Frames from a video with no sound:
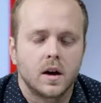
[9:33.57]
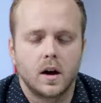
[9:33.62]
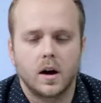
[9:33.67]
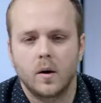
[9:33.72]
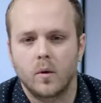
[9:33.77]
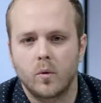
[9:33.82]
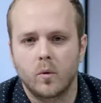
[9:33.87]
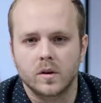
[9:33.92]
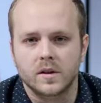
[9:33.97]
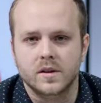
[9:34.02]

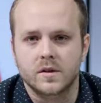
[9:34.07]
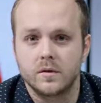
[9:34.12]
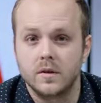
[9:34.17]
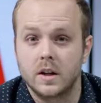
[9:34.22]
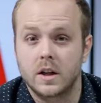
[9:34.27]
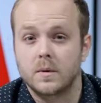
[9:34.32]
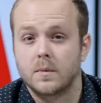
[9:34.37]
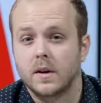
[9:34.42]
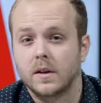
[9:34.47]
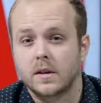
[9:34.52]
what's
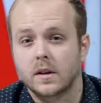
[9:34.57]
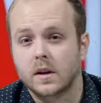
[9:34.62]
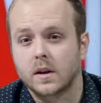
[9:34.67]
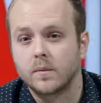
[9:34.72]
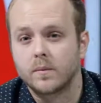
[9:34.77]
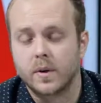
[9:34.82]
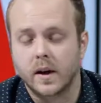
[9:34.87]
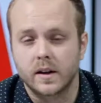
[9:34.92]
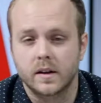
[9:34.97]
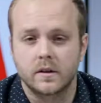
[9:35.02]
unique about the
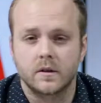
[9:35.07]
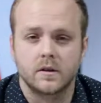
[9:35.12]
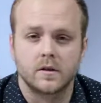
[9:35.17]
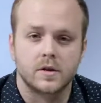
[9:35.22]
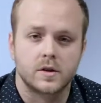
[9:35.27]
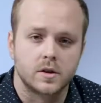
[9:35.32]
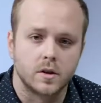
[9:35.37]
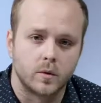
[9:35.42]
competitors.